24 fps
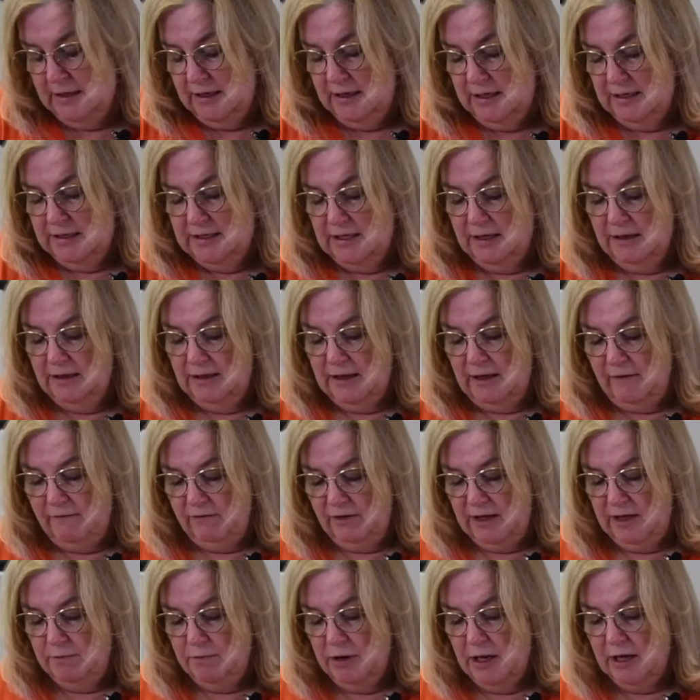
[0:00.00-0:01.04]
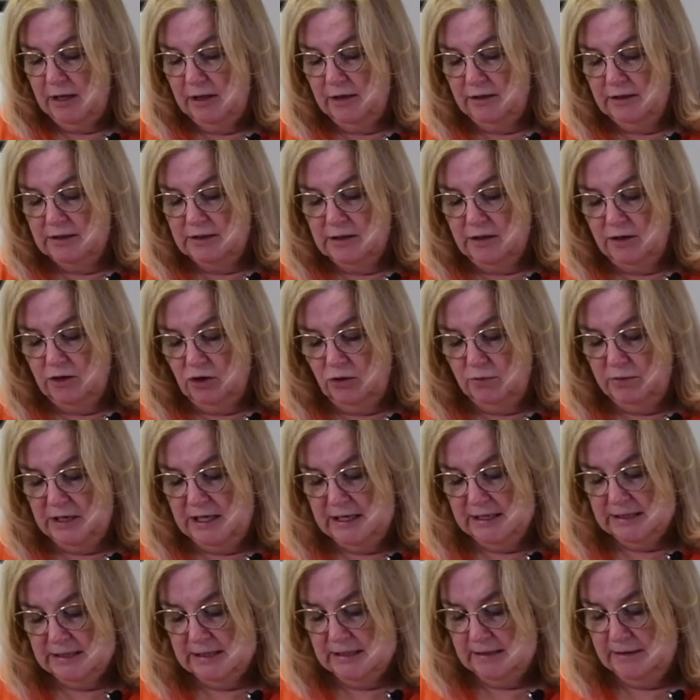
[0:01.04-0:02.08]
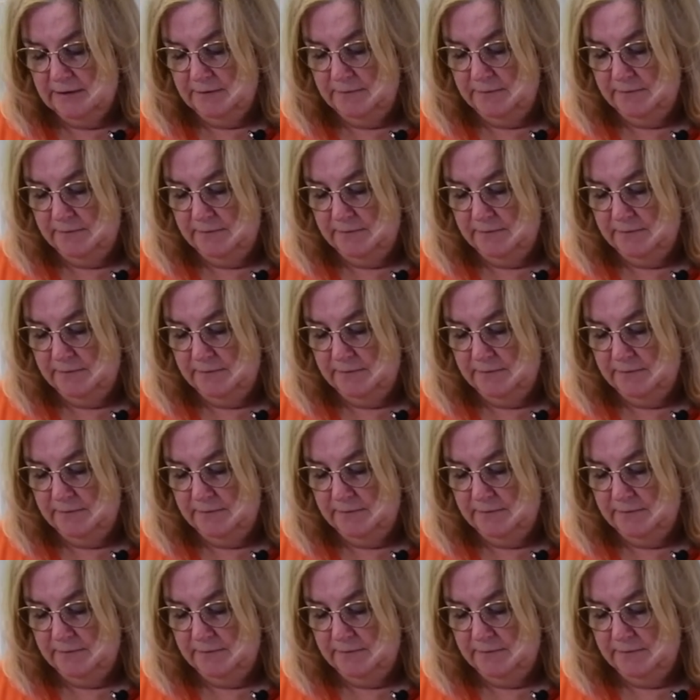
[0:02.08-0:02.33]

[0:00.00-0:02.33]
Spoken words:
into lovely puddles on your pizza.